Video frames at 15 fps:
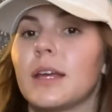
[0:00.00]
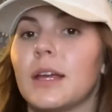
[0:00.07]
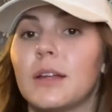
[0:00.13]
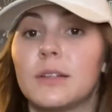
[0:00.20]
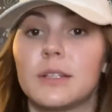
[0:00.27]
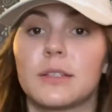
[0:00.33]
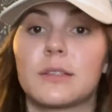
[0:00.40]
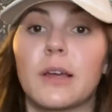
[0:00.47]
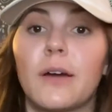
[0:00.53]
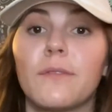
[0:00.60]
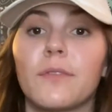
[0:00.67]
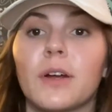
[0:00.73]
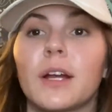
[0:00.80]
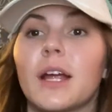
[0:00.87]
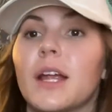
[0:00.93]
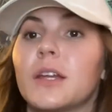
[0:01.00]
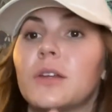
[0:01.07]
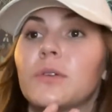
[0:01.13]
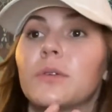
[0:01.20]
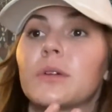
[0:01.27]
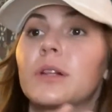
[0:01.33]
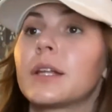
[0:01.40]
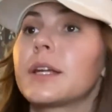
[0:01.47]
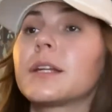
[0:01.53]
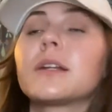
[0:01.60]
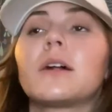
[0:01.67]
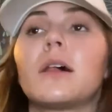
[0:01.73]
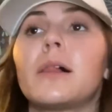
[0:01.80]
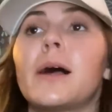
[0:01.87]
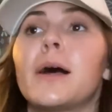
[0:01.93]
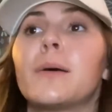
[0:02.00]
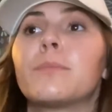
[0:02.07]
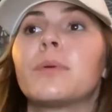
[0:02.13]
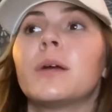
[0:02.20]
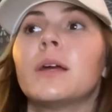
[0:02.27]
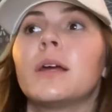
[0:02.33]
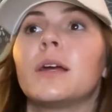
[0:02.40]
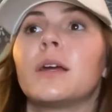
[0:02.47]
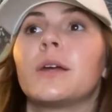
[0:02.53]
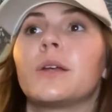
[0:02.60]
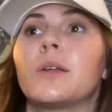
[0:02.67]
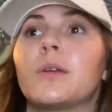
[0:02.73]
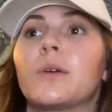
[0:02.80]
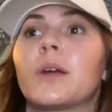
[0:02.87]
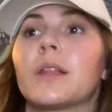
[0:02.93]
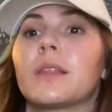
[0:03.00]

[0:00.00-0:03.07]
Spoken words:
in discomfort, and you clean it all up you